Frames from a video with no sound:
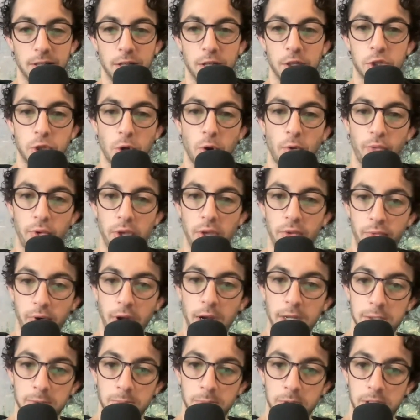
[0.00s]
So if he
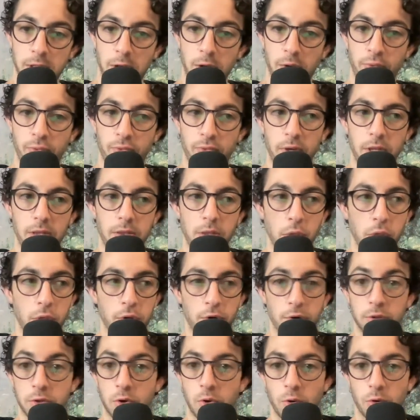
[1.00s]
finds himself in the
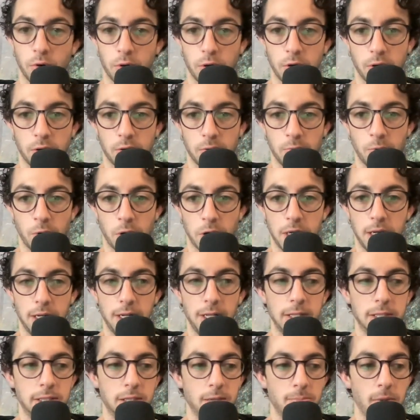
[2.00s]
third quarter where he
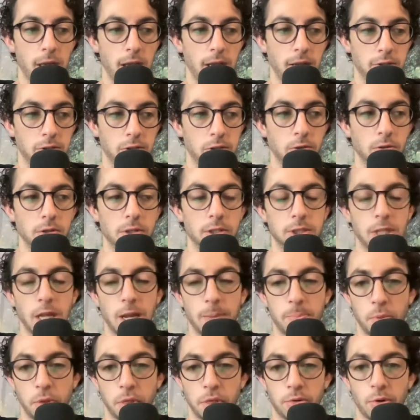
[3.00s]
needs to make a certain
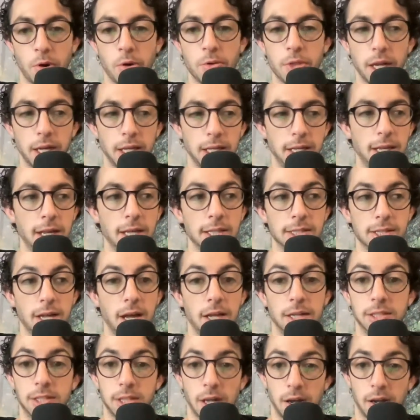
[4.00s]
type of throw that he has
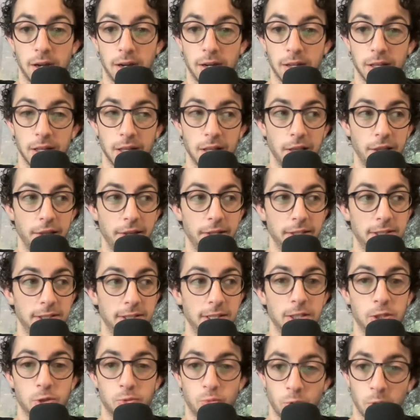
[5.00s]
not done
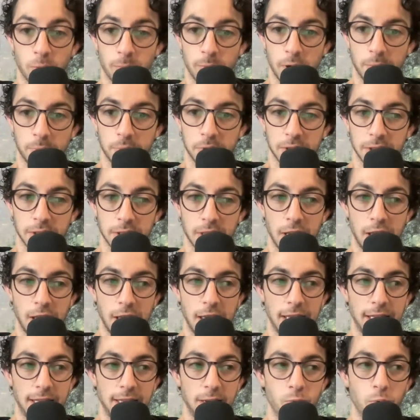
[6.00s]
since warmups,
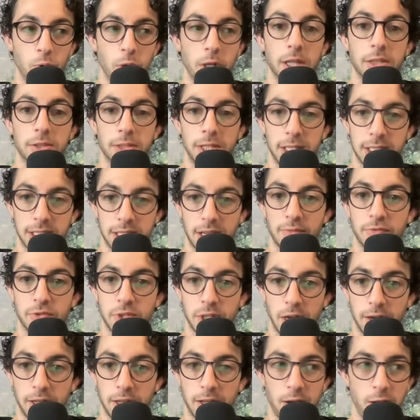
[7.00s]
he will at least have
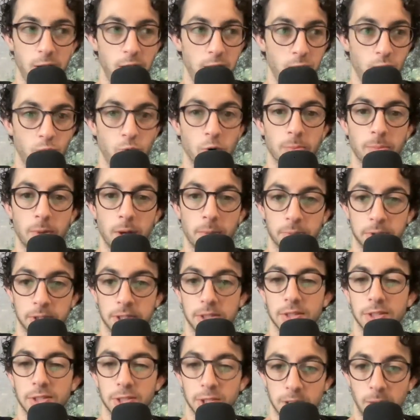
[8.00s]
done it in warmups
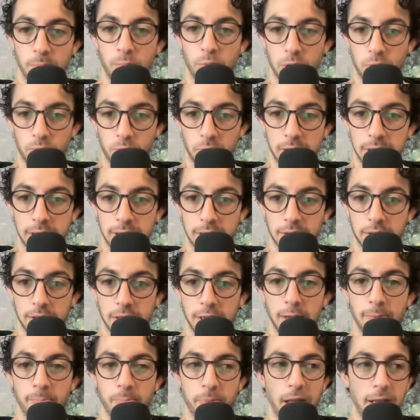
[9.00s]
somewhat
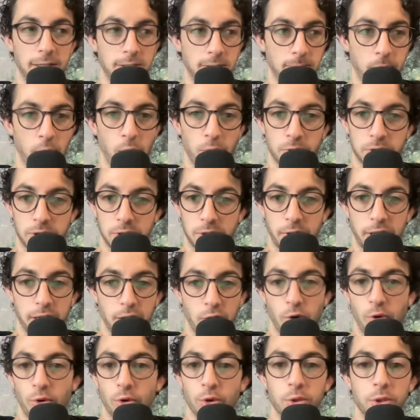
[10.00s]
recently as opposed to like
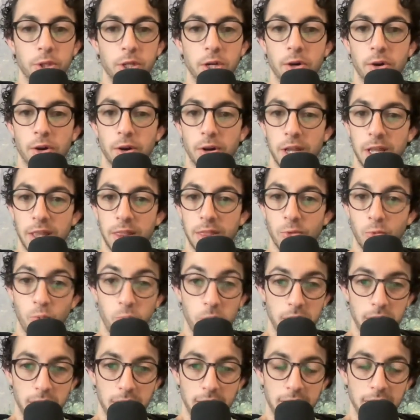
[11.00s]
earlier in the
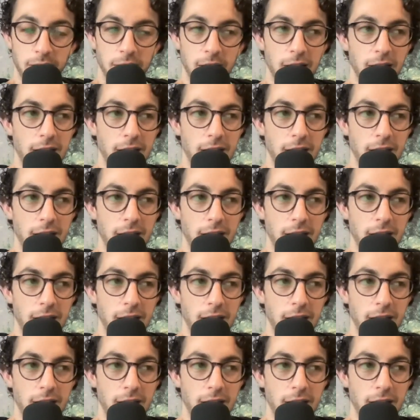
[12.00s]
week.